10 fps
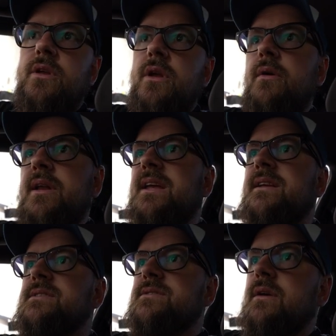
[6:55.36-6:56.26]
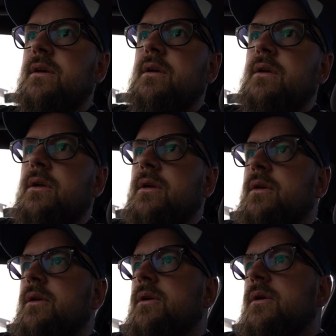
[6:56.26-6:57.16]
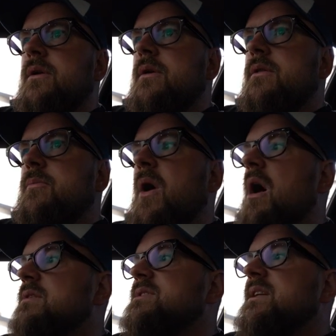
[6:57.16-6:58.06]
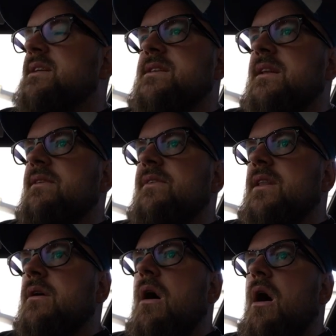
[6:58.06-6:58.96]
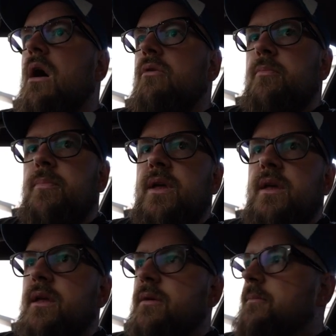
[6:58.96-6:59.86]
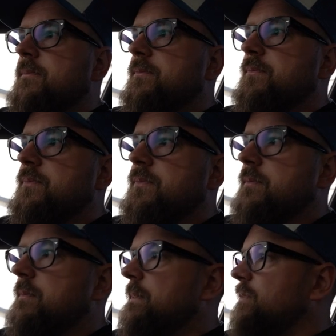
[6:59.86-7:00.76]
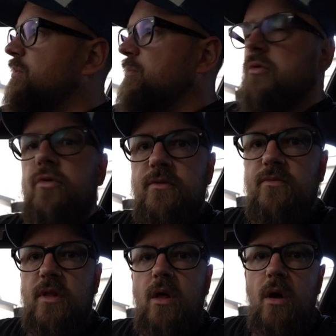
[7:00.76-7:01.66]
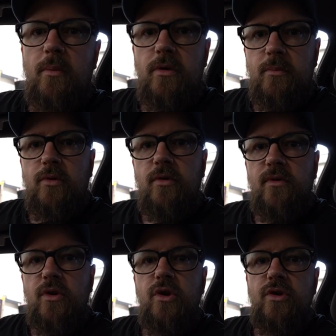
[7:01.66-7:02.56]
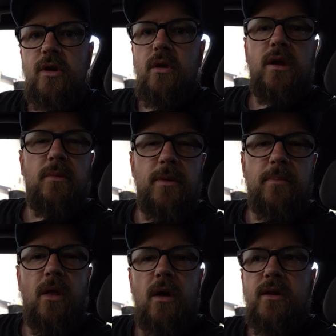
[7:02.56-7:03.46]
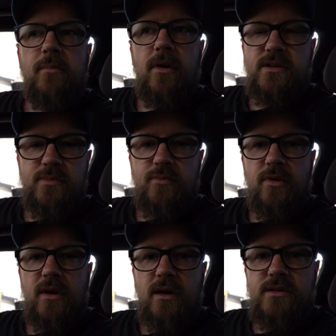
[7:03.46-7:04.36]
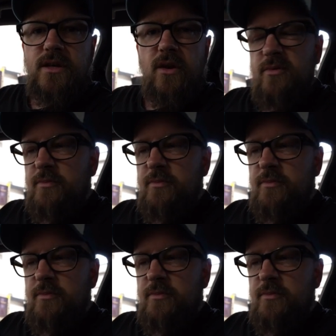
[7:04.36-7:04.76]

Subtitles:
you know, it needed to, the parts needed to live in the car and be proven reliable and proven good. You know, you can be blinded by some products, you know,